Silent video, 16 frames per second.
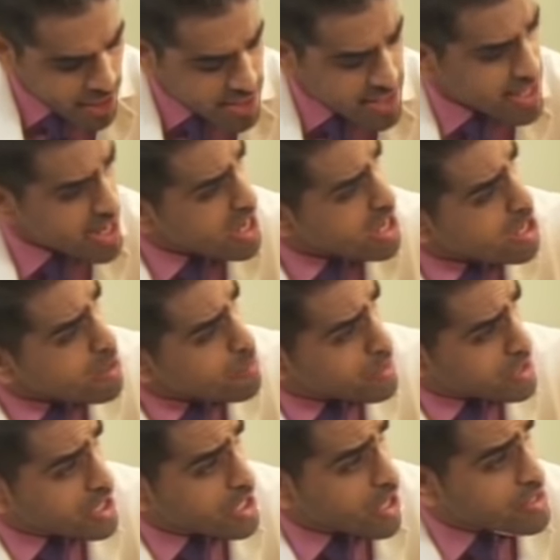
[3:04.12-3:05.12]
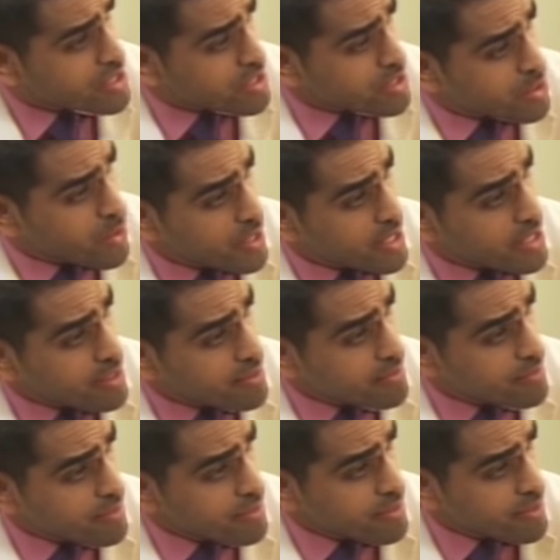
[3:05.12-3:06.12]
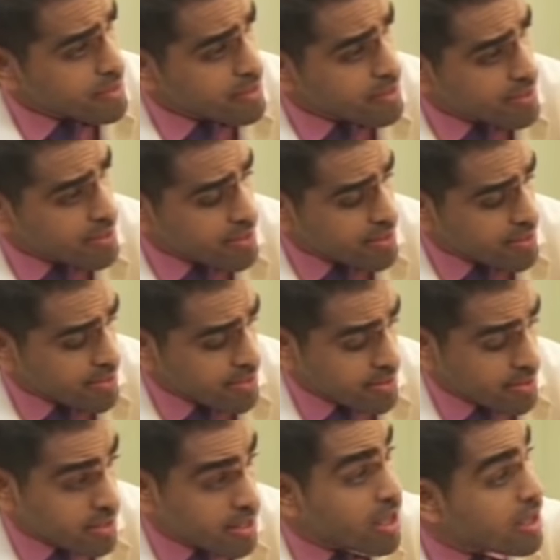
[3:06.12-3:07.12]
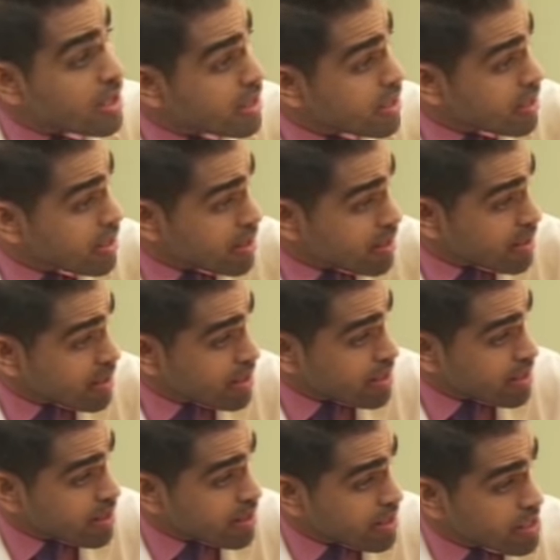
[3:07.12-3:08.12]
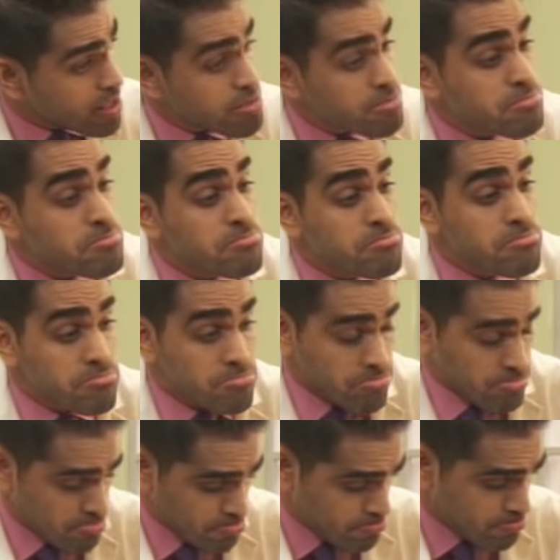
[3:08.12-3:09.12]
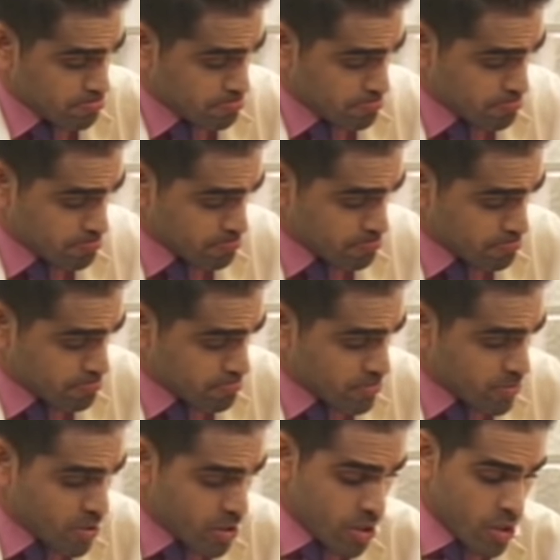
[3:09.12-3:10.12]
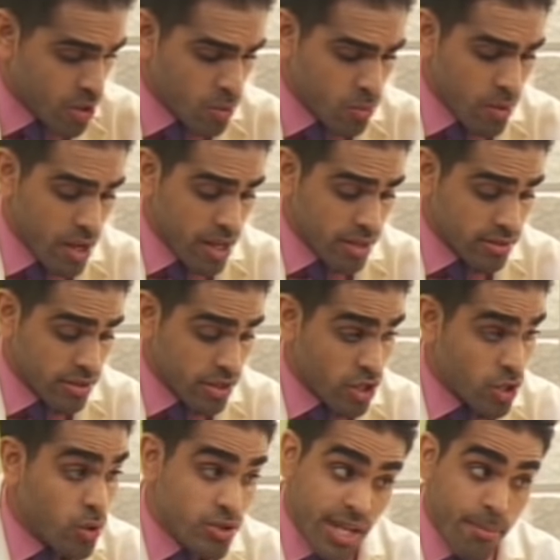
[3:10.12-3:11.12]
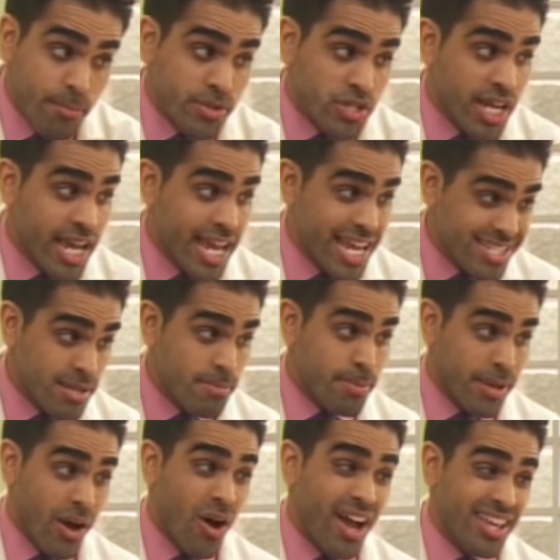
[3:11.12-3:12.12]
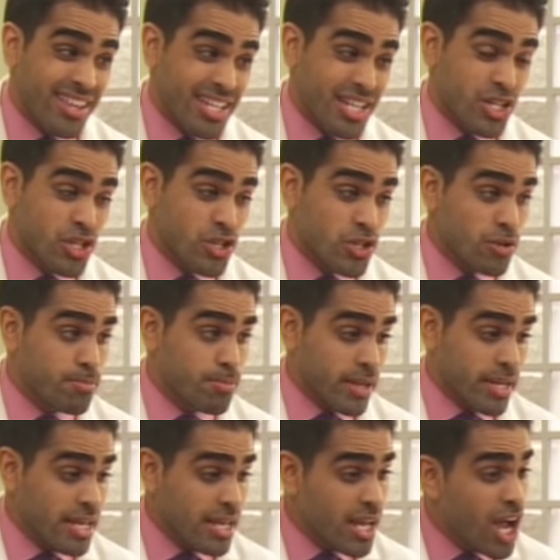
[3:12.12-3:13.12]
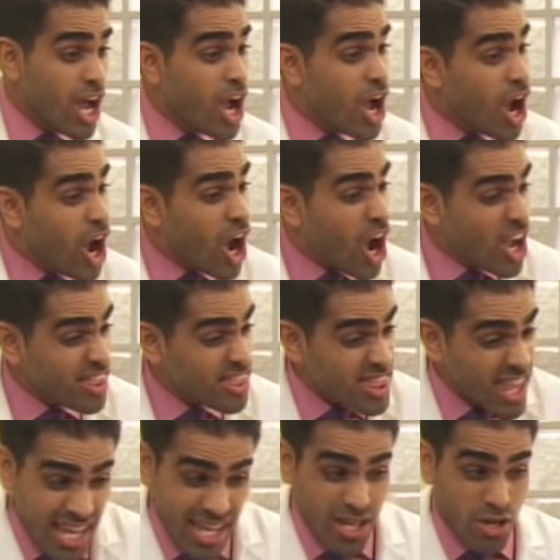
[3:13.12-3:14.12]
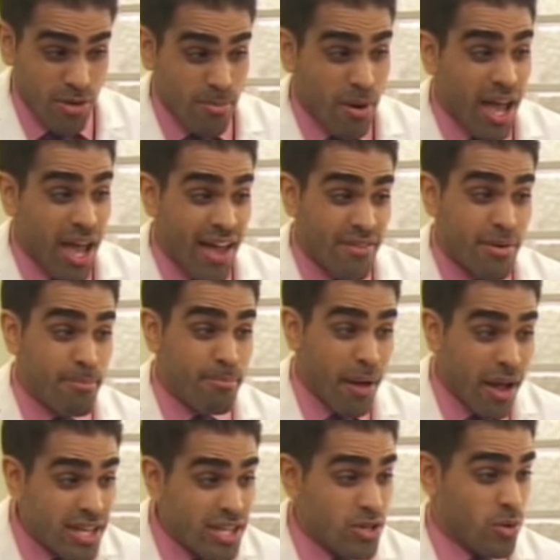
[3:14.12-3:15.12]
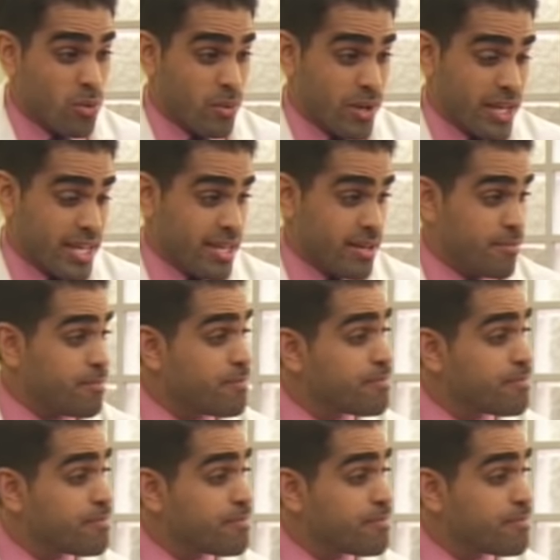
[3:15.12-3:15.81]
Does it hurt when you go to the toilet? It stings and makes my tummy sore. Hmm. Well, your temperature is a bit higher than it should be. I think you might have a bug in your wee.